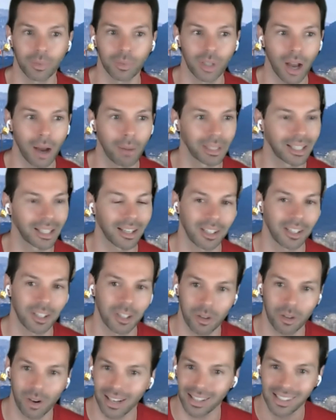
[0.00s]
Dominic does
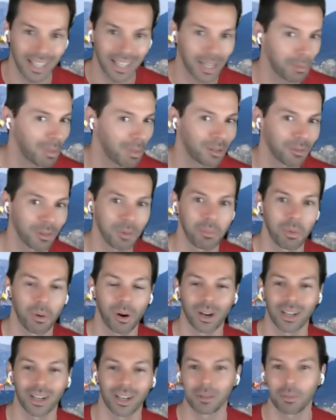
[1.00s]
these great sentiment
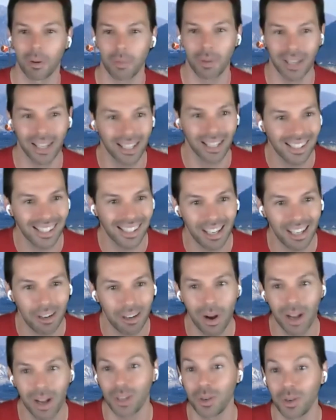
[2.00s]
reports where we get to see
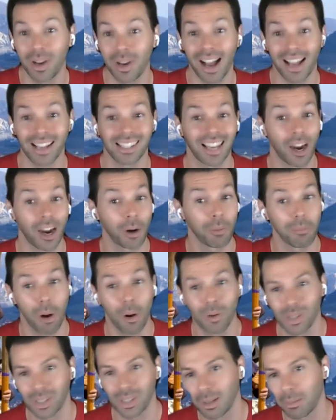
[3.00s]
what you guys care
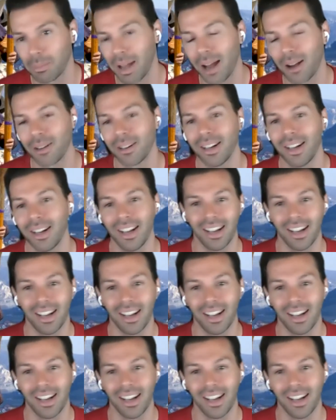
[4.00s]
most about.